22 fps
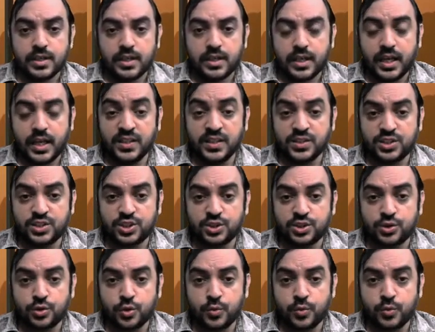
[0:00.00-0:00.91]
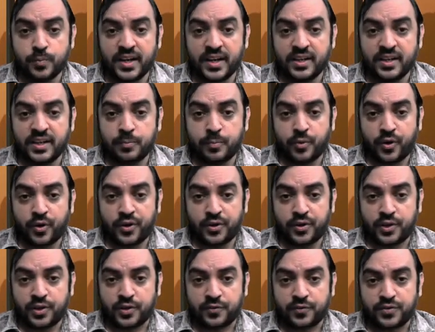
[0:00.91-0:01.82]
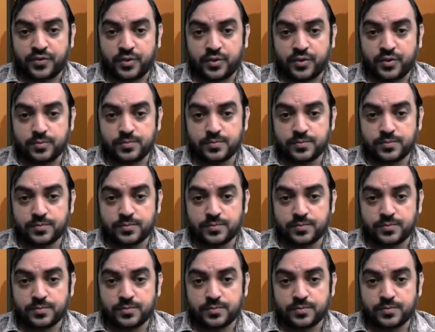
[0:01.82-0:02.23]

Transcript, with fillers: instrument point of view